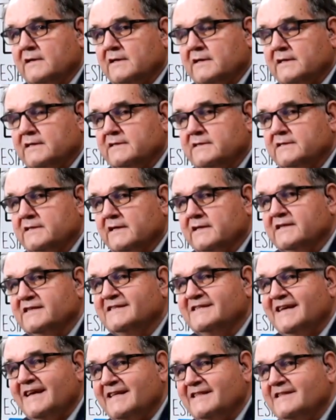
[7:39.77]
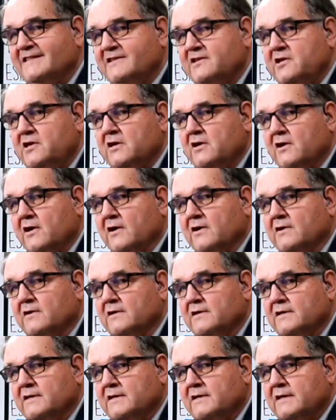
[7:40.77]
until the 10th year
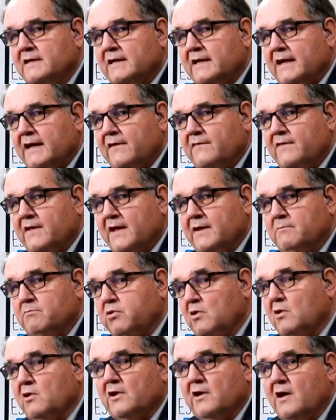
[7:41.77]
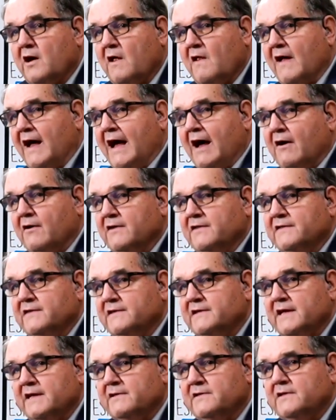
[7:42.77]
and then pull it all out in the
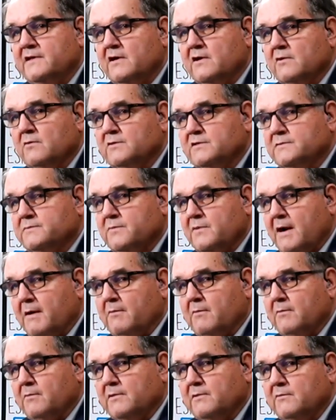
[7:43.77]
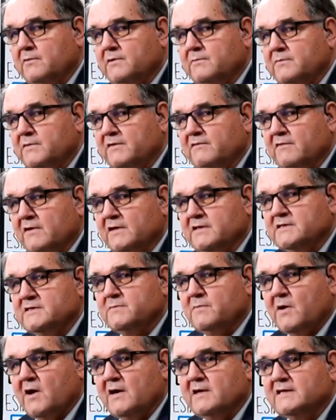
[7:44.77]
10th year, which probably wouldn't be very
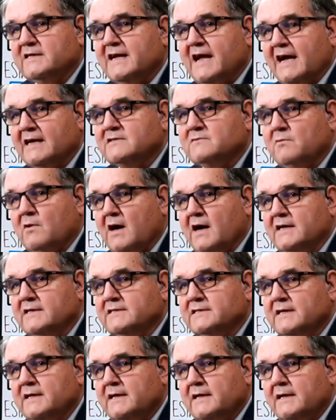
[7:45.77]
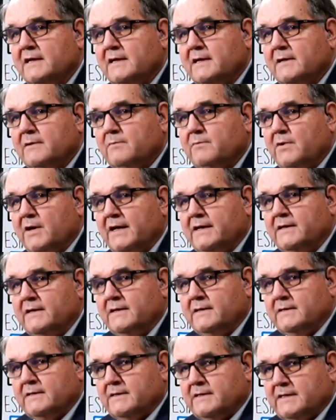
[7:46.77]
smart tax-wise. But
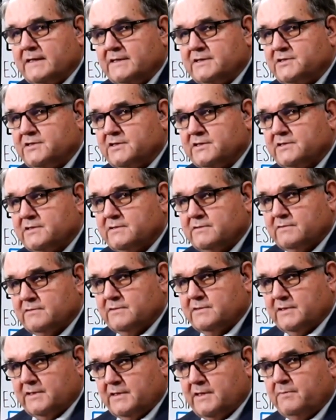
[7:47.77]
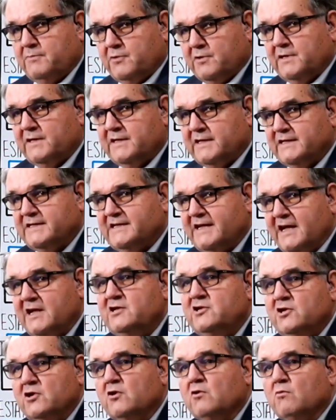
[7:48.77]
it's just, they put in a
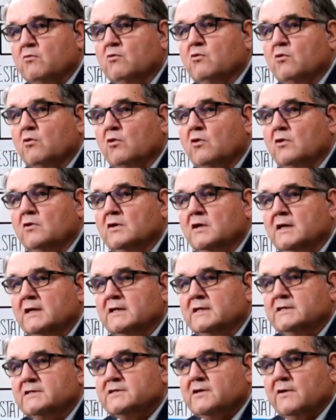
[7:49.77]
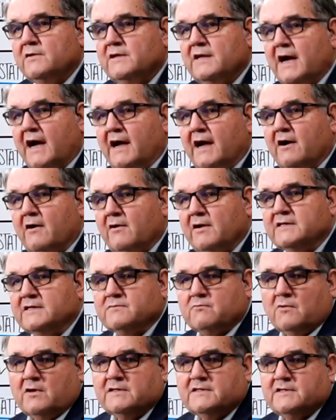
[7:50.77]
10-year rule. So the IRS
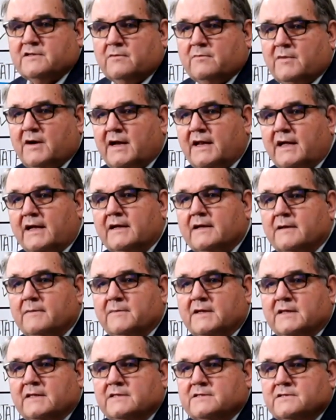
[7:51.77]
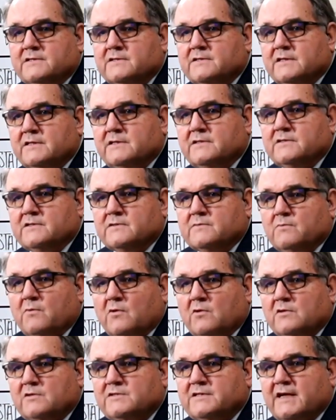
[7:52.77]
wants their money. I mean, it just
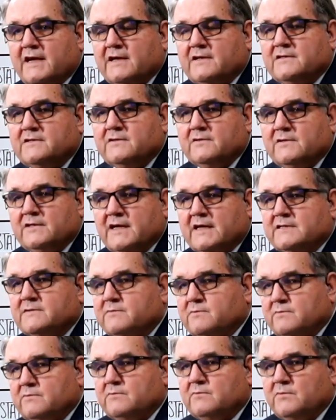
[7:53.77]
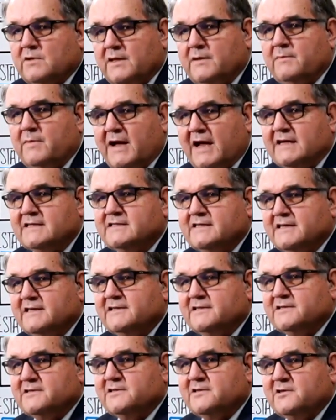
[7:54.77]
boils down to, and that's by the passing of
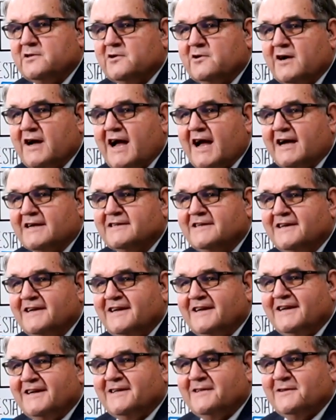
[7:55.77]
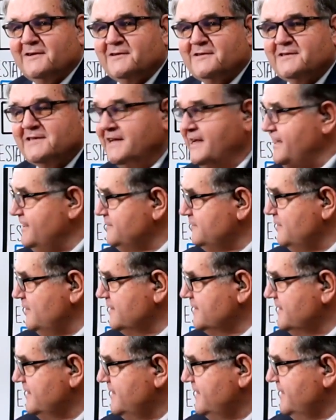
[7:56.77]
the Secure Act, they're saying,
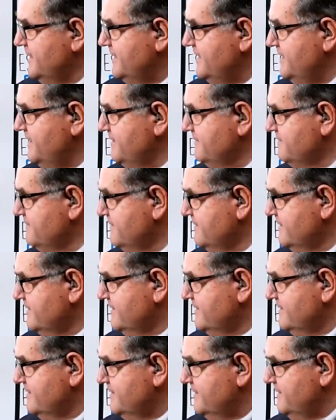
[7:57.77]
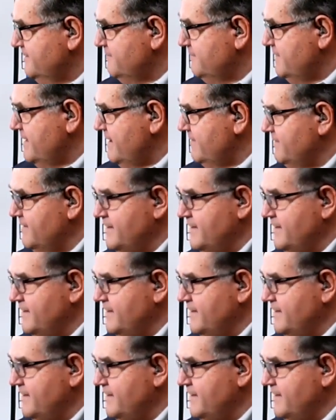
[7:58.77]
look, if we have a